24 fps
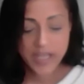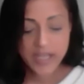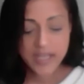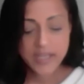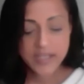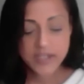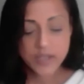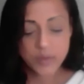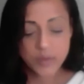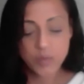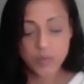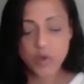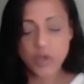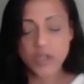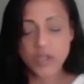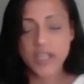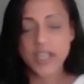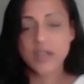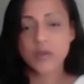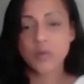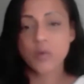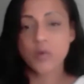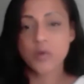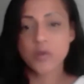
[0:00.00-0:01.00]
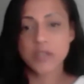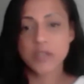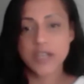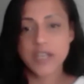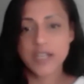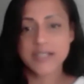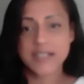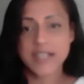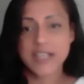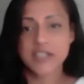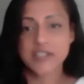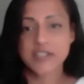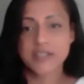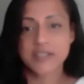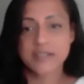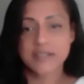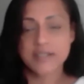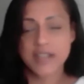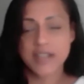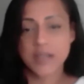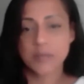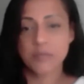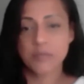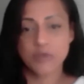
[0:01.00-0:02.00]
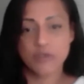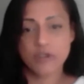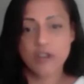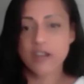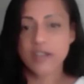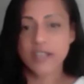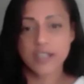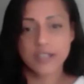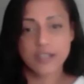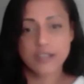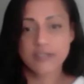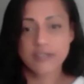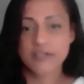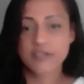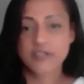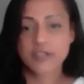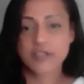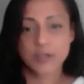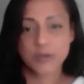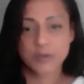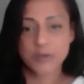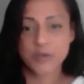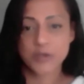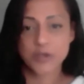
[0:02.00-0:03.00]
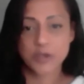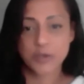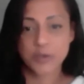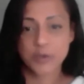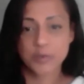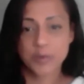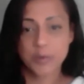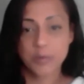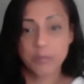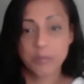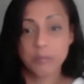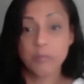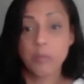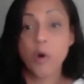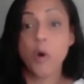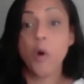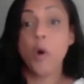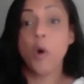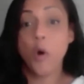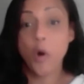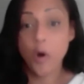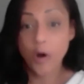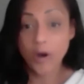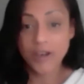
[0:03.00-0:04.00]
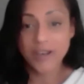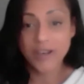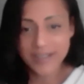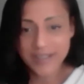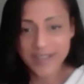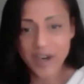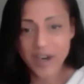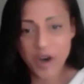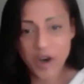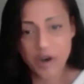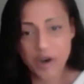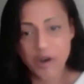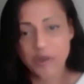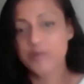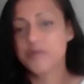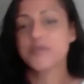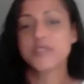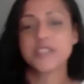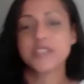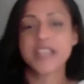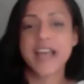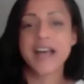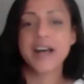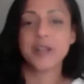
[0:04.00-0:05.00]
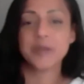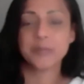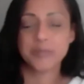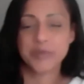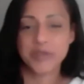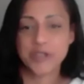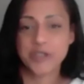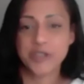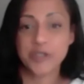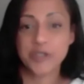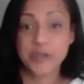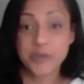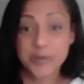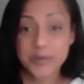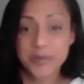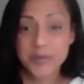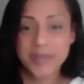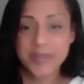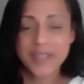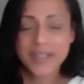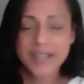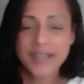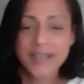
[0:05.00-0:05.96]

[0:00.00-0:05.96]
So what can organisations like Meraki Consult do more of to help you,